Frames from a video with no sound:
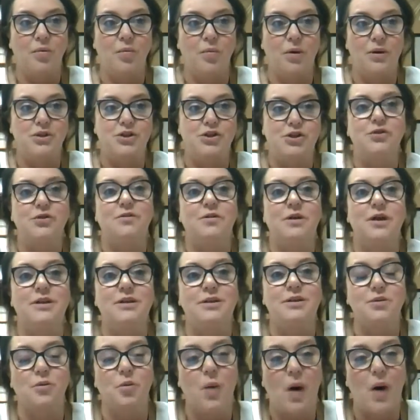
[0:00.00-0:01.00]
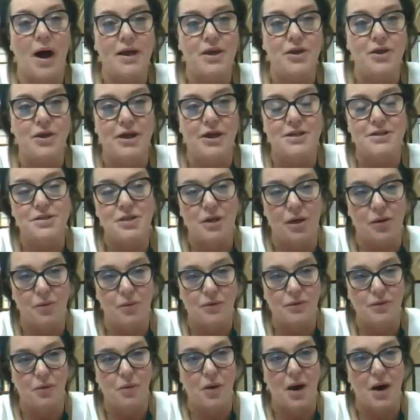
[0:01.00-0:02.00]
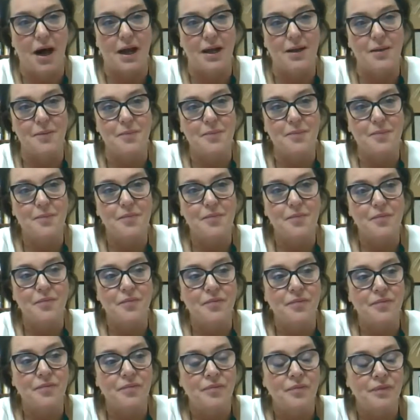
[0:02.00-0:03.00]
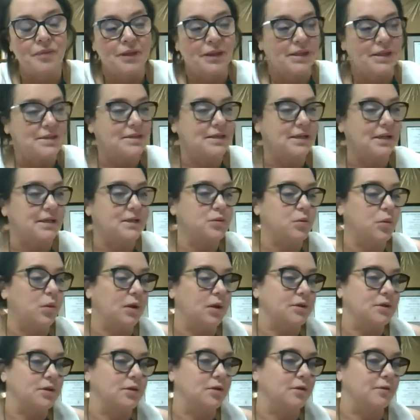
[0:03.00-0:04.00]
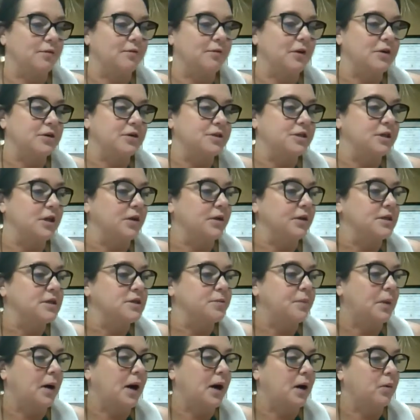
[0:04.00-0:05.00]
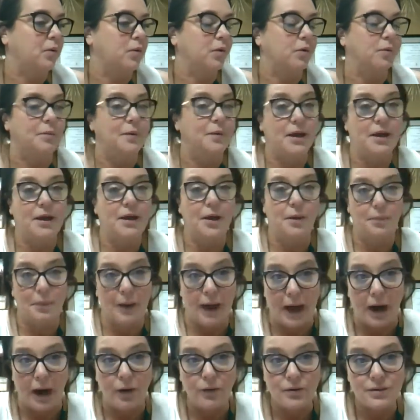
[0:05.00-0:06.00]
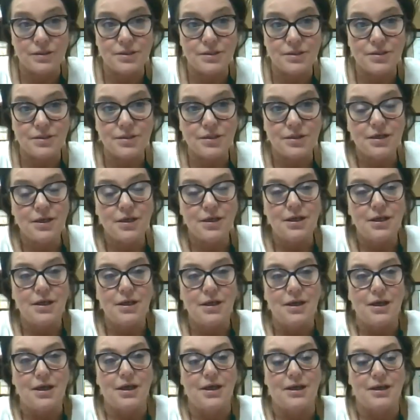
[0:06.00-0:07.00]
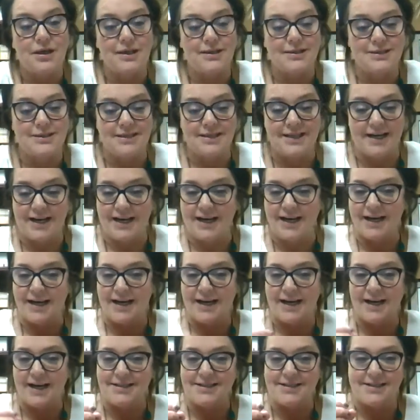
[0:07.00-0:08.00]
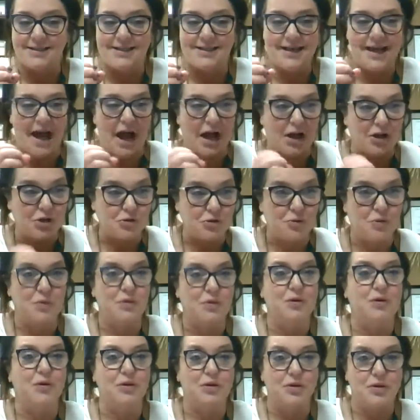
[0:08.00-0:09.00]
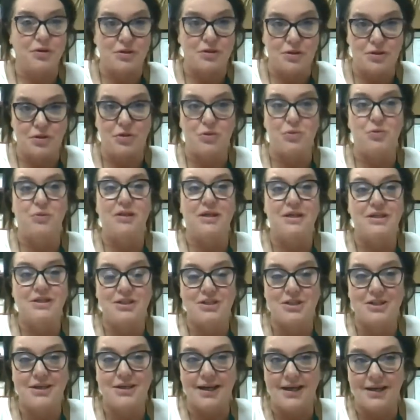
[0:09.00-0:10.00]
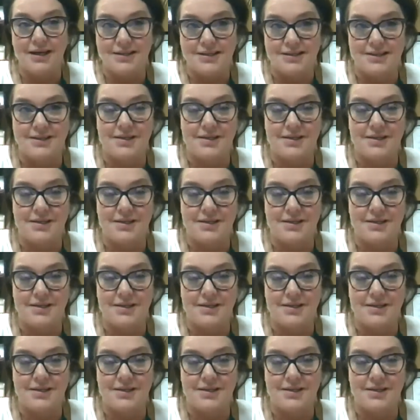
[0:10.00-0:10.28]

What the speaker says: Once you get the why, you got to start with the why. So that's what your first series part will be about. And it's not the actual to-do list yet.